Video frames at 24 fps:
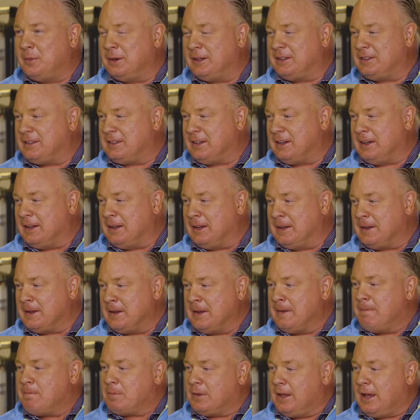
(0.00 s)
But
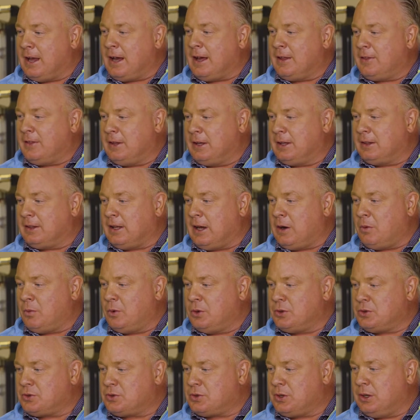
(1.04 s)
yeah, I think that
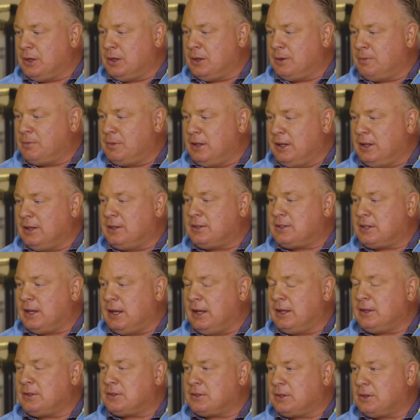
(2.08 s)
was the
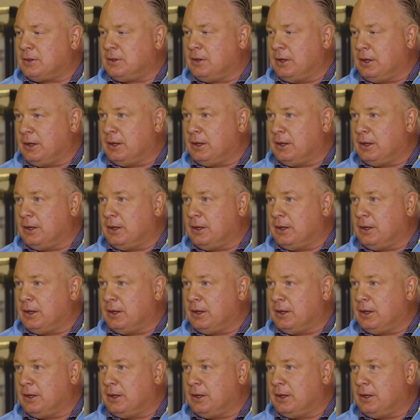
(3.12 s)
intent.